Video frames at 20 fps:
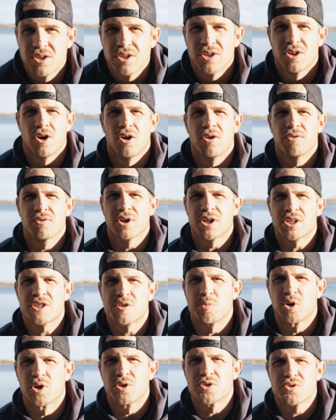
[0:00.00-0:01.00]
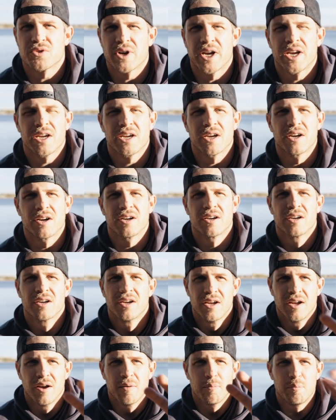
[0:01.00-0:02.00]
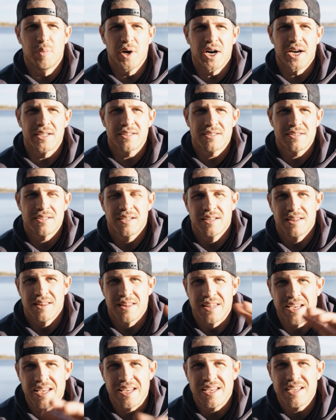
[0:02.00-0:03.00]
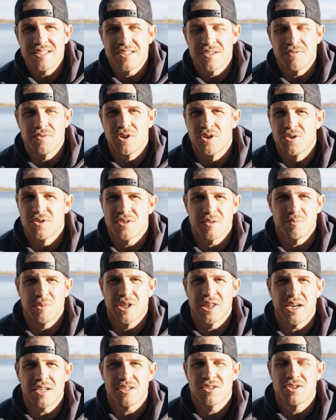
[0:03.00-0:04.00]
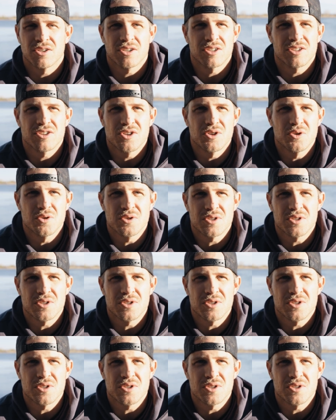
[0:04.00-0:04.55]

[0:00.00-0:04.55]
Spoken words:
a little overexposed right here, but the ease of use, I mean, that took 2